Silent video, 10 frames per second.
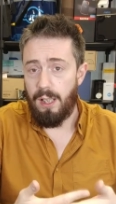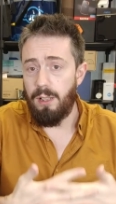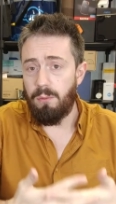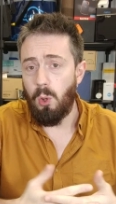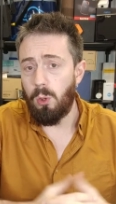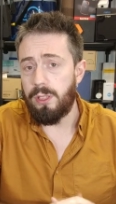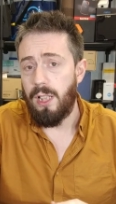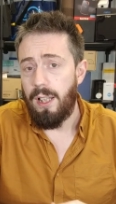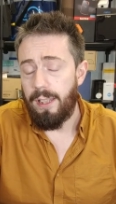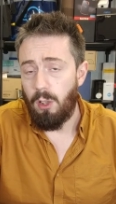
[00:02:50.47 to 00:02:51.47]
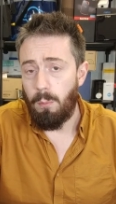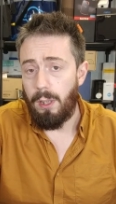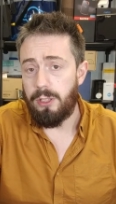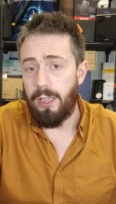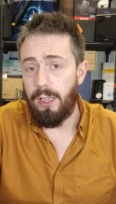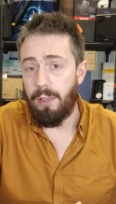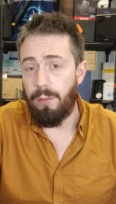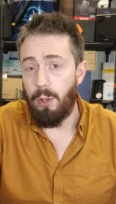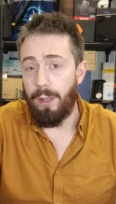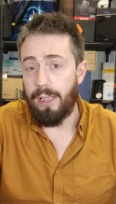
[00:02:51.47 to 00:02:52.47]
and of course, there'll almost certainly a
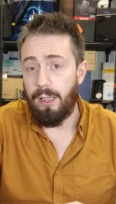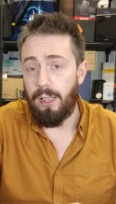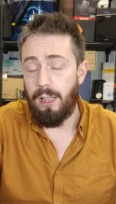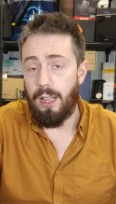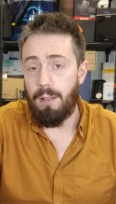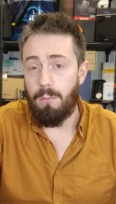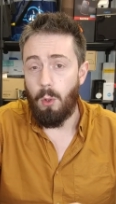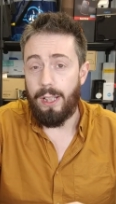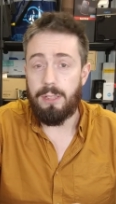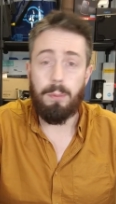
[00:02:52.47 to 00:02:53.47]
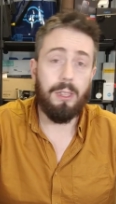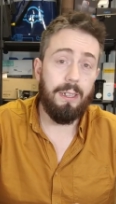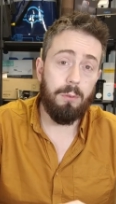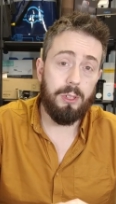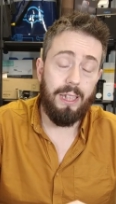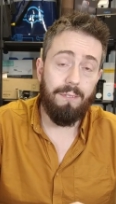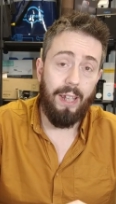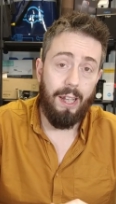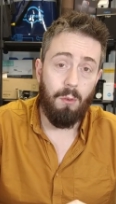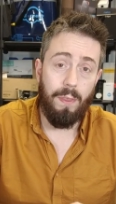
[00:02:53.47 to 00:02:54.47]
few other uh, more enterprise level stuff
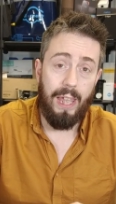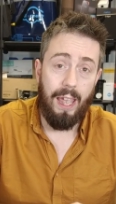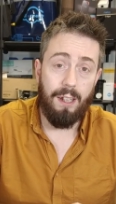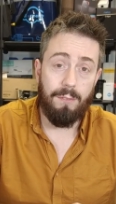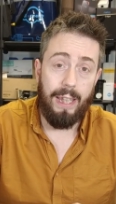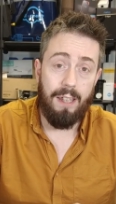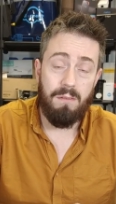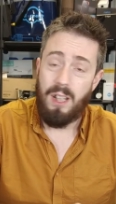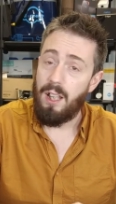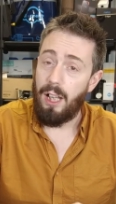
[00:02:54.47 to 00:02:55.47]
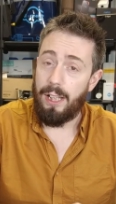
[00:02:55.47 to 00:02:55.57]
out there. And again,